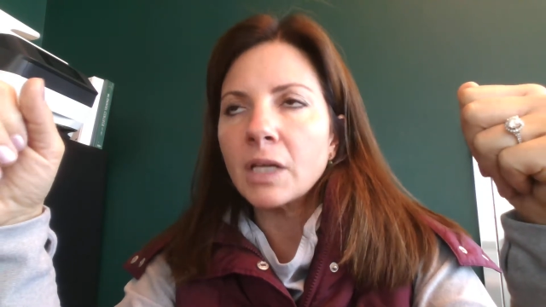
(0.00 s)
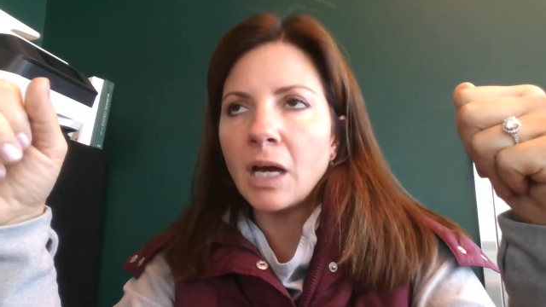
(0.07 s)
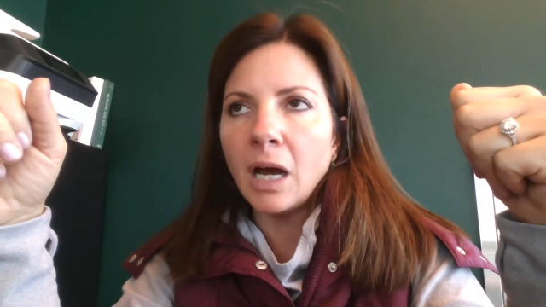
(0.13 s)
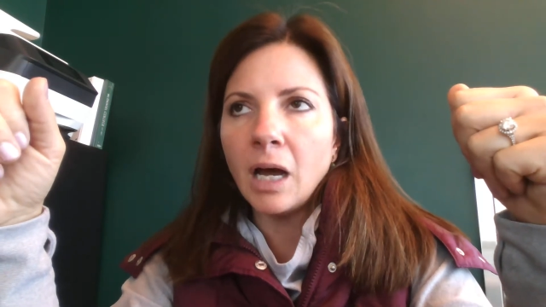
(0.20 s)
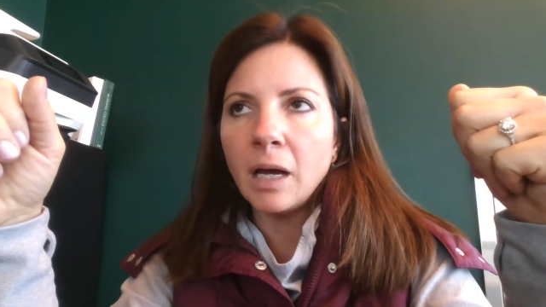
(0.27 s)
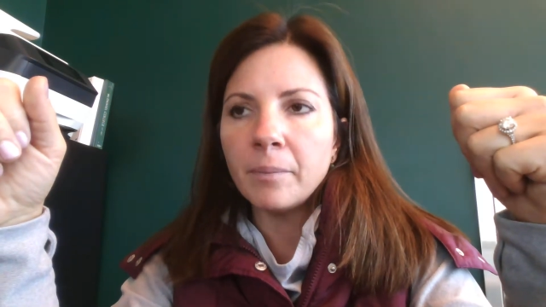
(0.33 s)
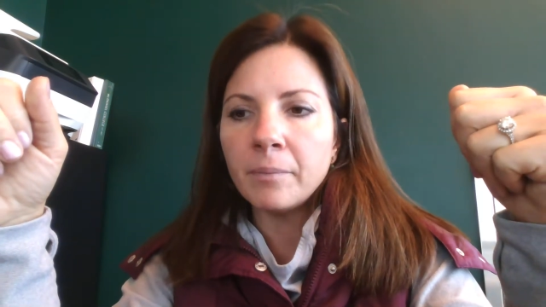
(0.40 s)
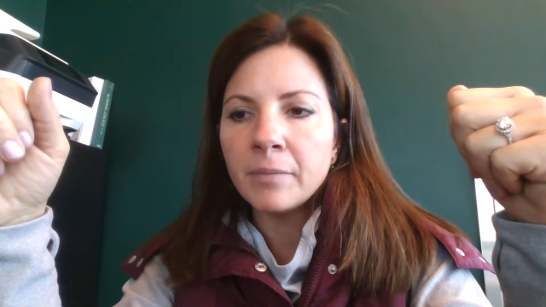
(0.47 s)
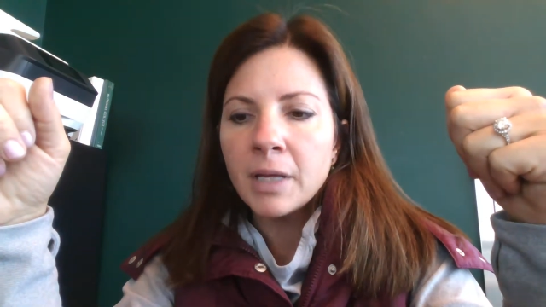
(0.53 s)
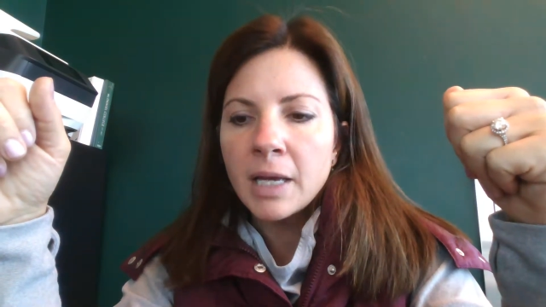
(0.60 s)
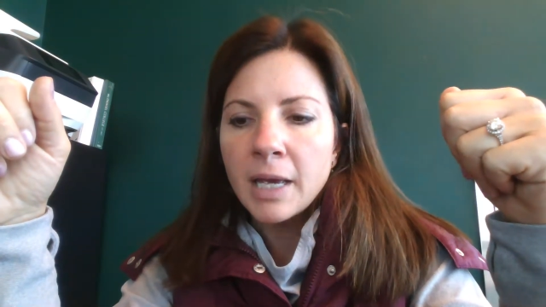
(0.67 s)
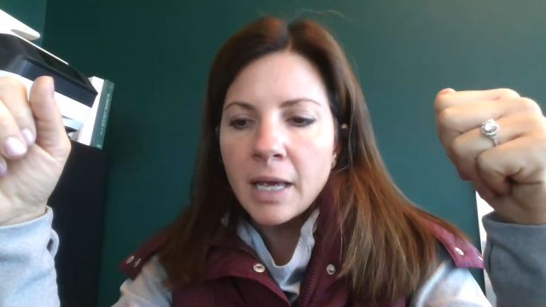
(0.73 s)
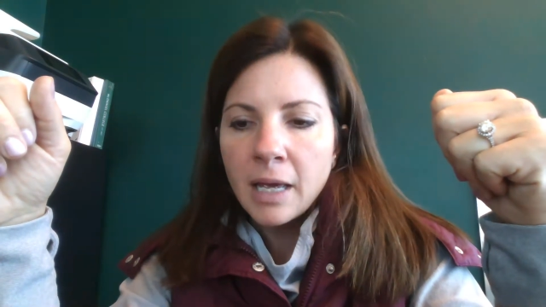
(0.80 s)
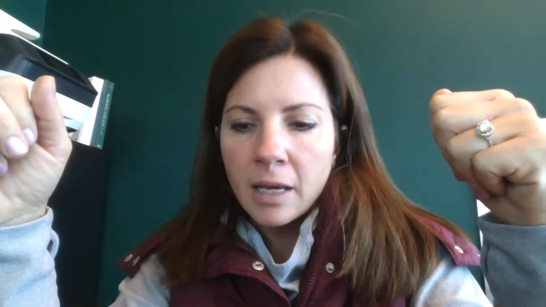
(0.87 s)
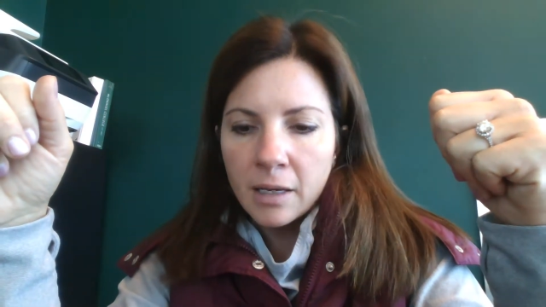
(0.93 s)
And
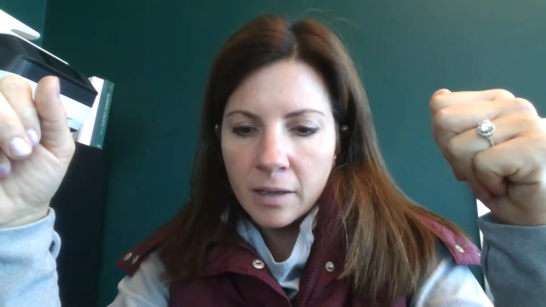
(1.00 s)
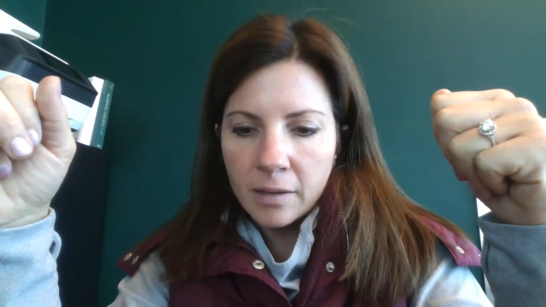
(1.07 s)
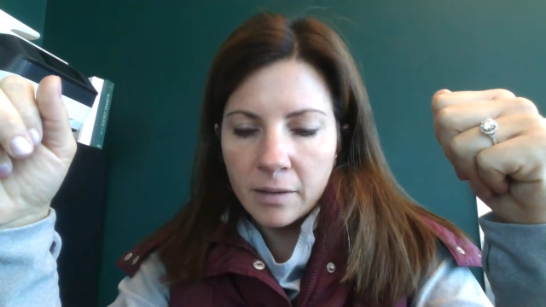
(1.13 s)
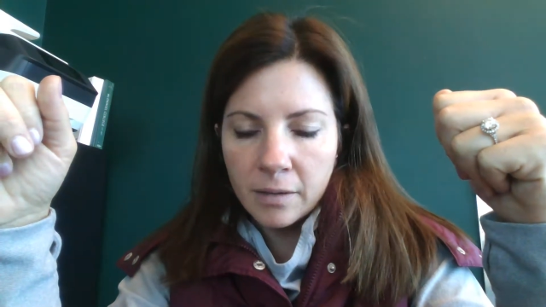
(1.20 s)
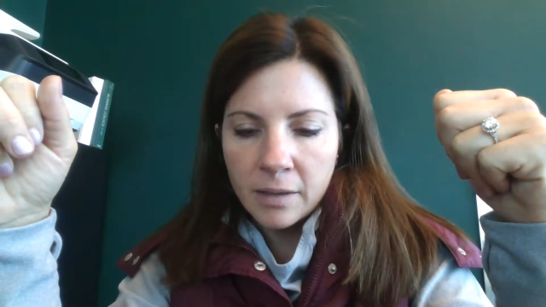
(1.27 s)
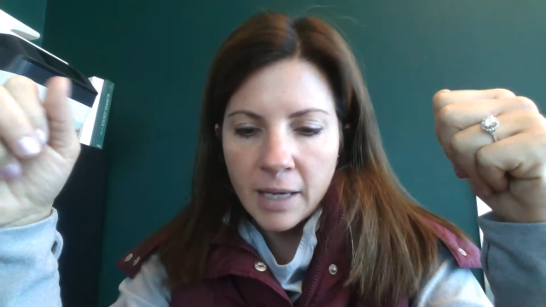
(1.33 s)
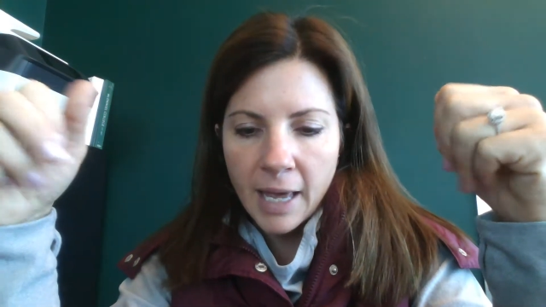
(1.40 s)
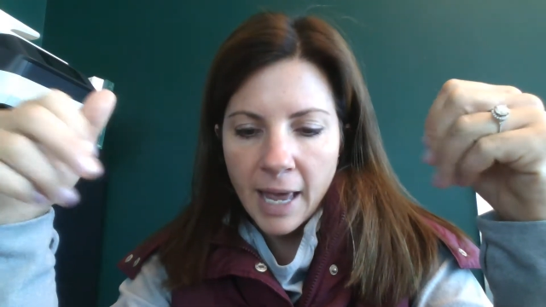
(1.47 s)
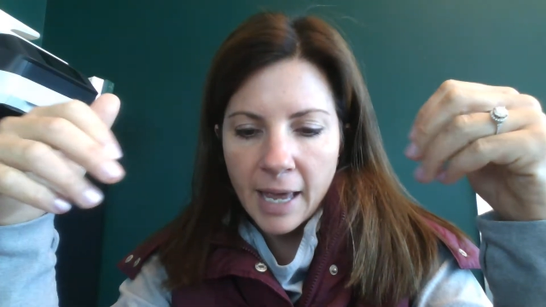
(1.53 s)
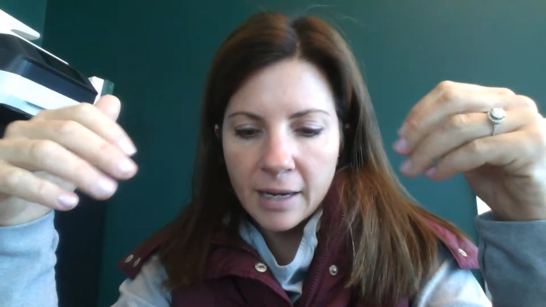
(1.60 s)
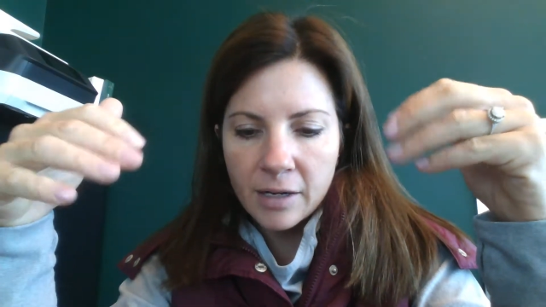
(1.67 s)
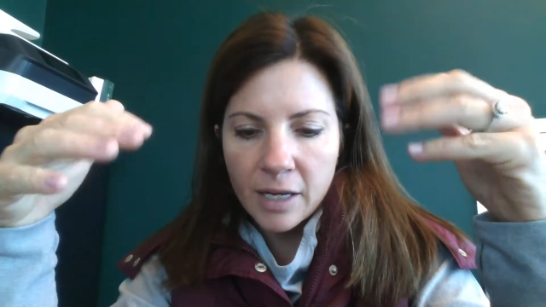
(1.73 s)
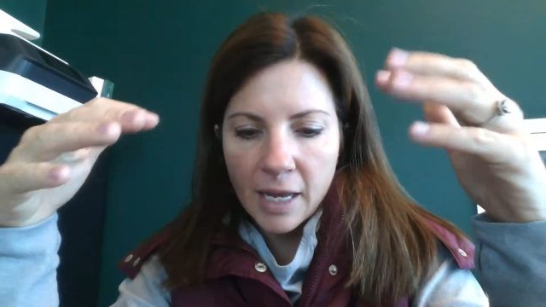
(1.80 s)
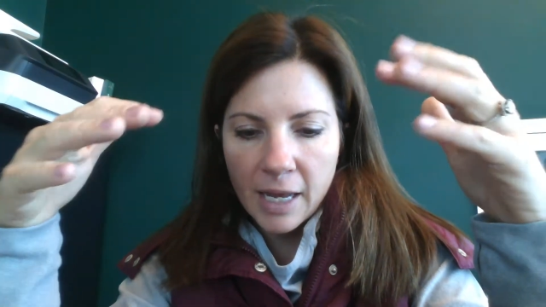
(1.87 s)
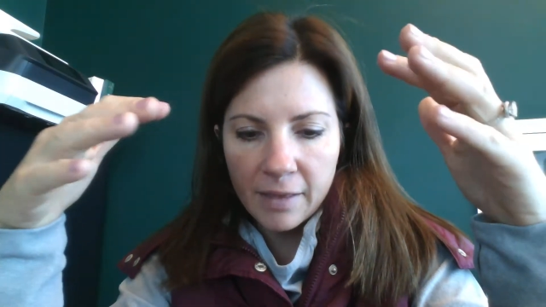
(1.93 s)

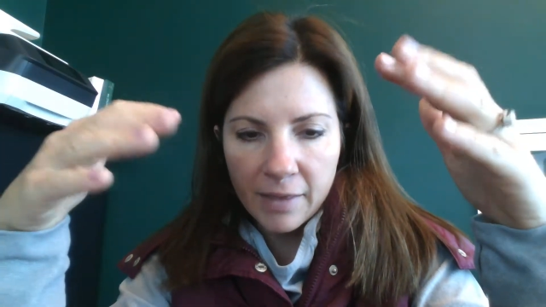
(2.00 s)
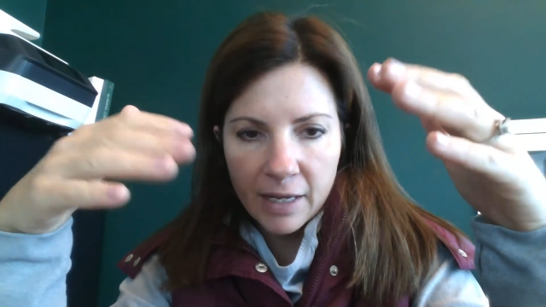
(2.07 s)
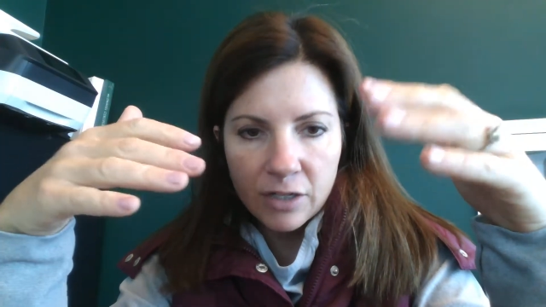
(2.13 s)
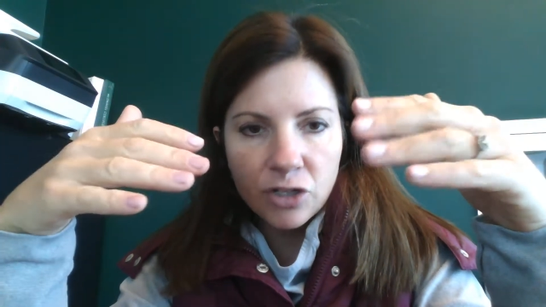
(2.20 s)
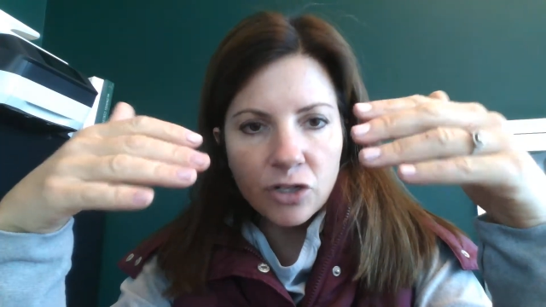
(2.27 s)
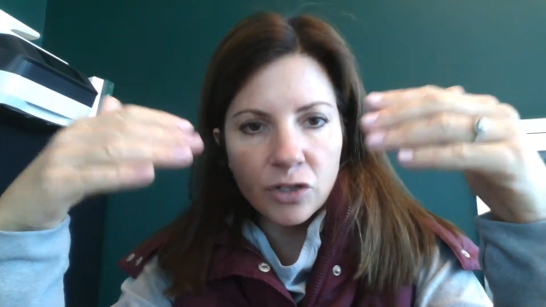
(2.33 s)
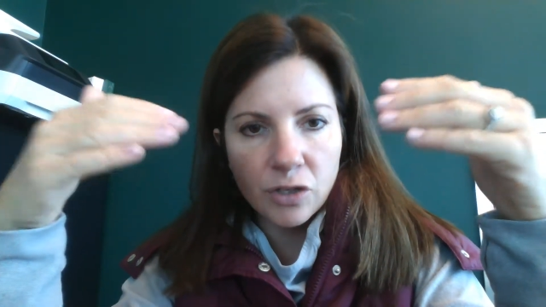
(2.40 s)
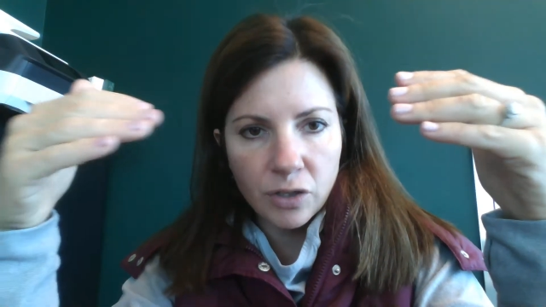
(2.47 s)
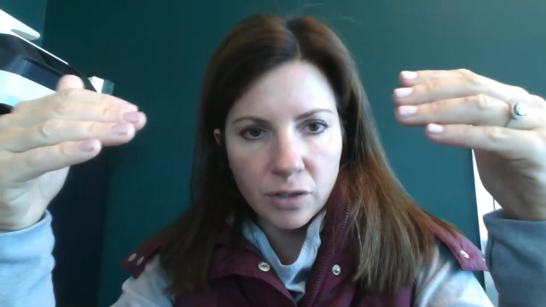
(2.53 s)
then just